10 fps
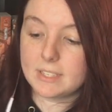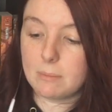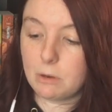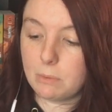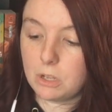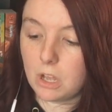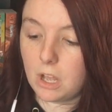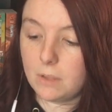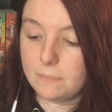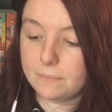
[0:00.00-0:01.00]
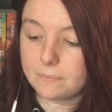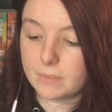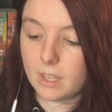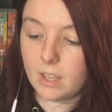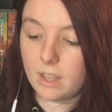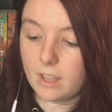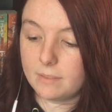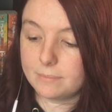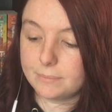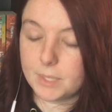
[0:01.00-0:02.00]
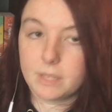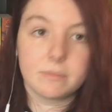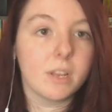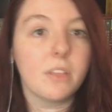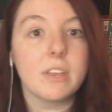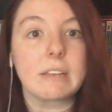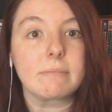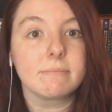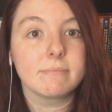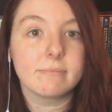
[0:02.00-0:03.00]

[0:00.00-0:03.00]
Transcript: summer book haul, uh, nothing.